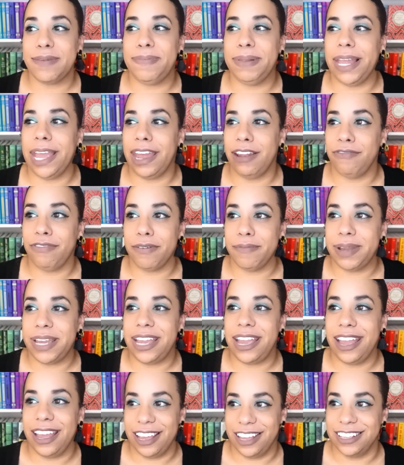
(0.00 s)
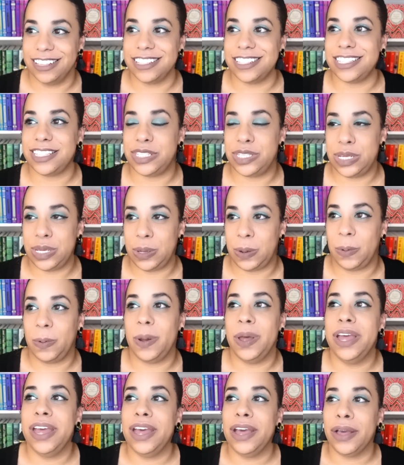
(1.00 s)
the plan for me is
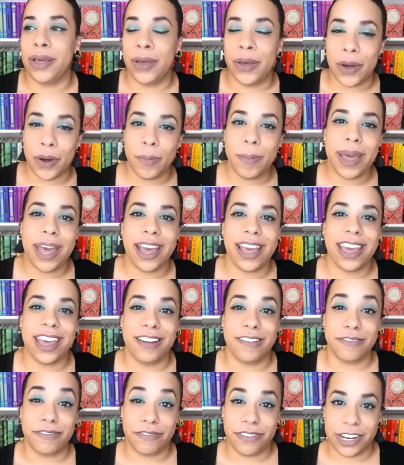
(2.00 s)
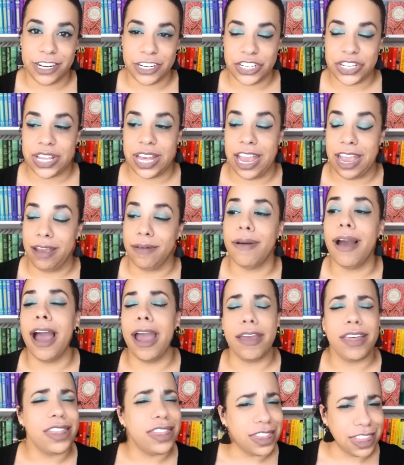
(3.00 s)
to go back and finish the game.
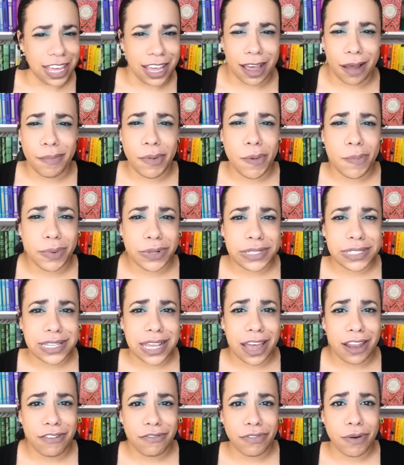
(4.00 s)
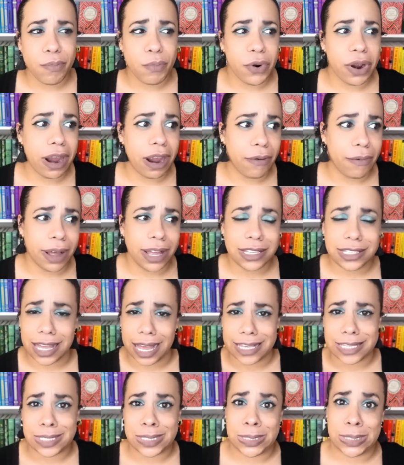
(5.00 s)
I think I'm almost done from where I was.
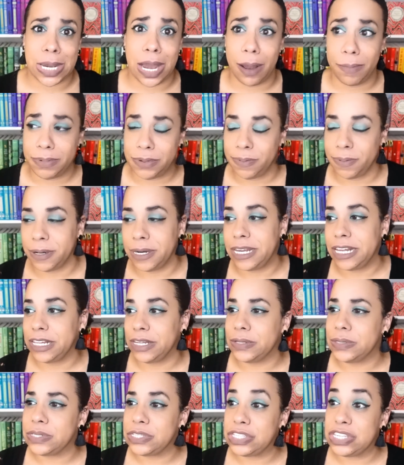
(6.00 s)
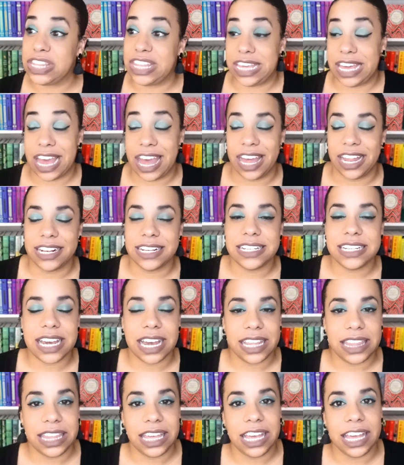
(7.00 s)
I stopped pretty close to the end,
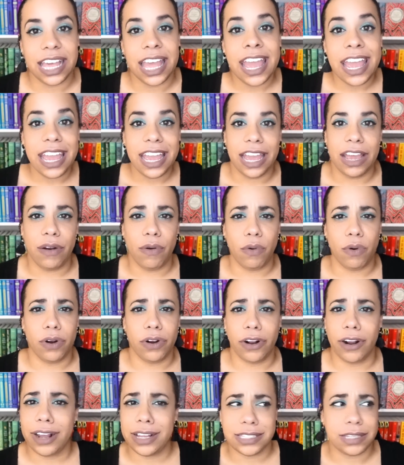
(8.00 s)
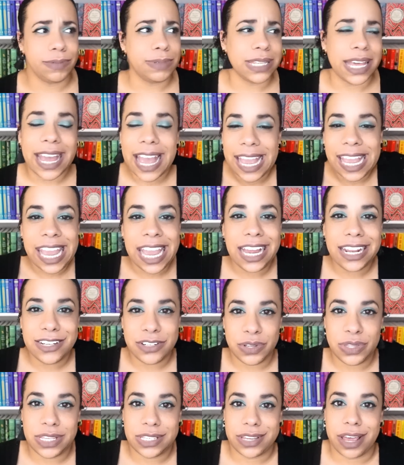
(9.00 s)
I think, in order, because I was like, I can't
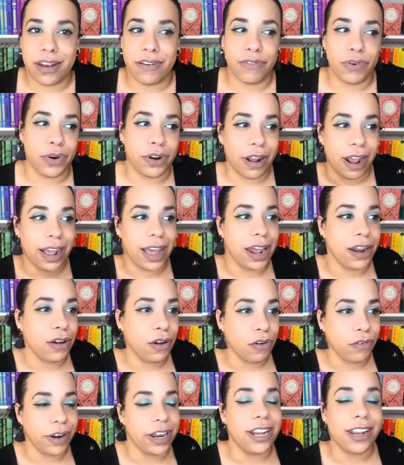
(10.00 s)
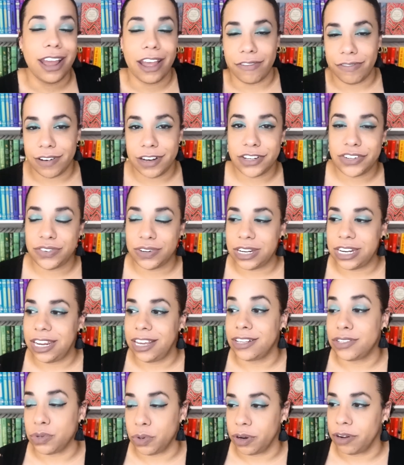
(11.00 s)
do this out of order. I gotta go read. I finished
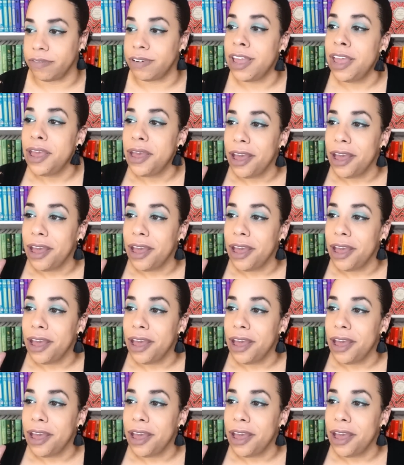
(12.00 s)
reading, sort of.